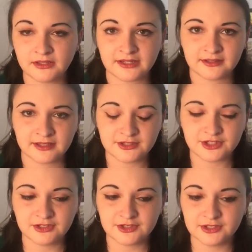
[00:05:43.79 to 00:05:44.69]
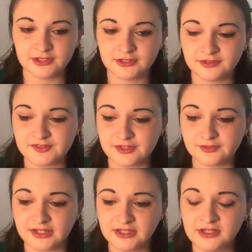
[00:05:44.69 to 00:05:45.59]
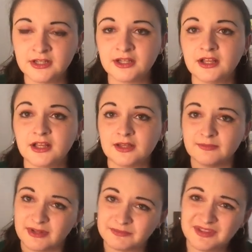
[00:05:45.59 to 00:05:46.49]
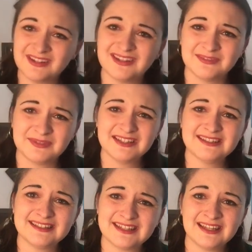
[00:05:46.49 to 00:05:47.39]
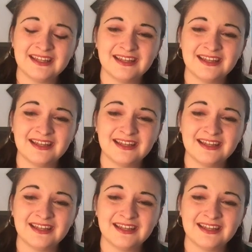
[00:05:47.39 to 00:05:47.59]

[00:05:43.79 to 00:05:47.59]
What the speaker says: like that change in Cinderella, but Beauty and the Beast,